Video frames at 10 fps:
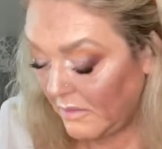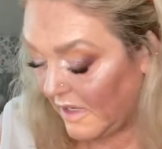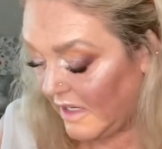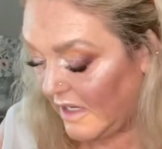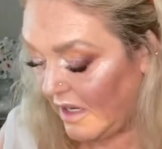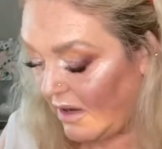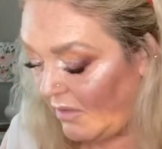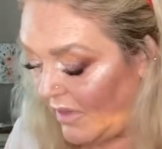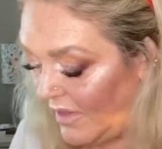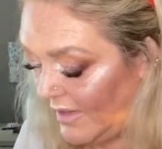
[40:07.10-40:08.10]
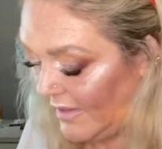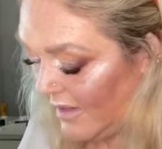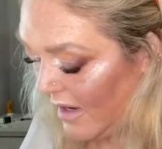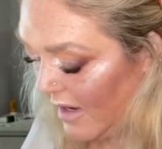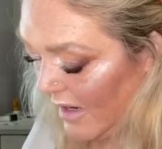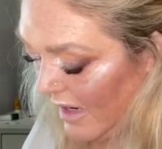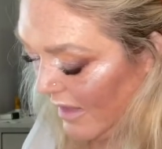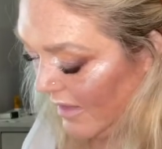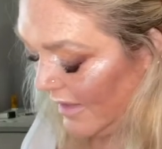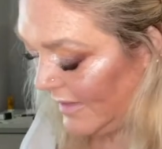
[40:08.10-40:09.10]
go with this guy,
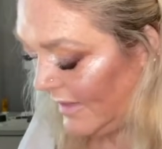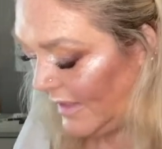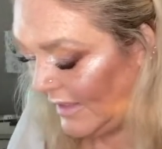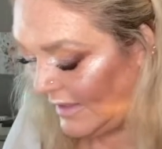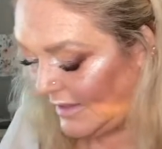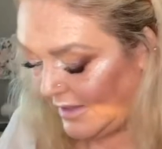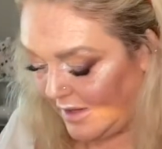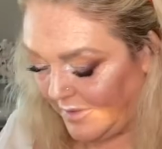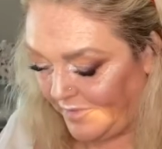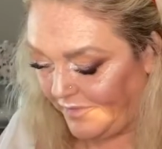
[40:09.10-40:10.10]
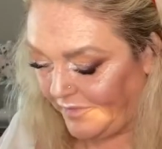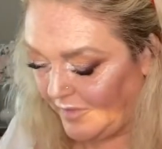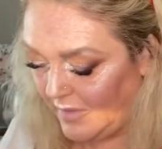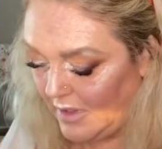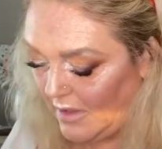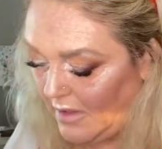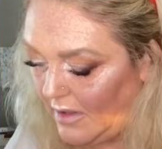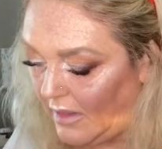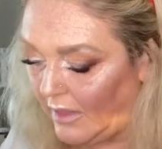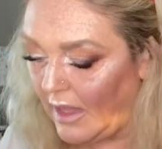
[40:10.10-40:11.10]
and this is
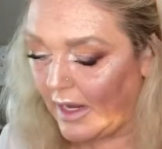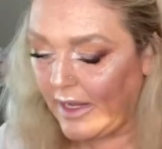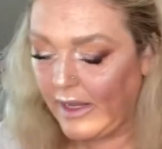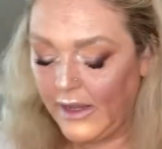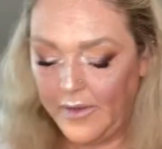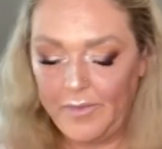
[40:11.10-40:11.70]
Lucky.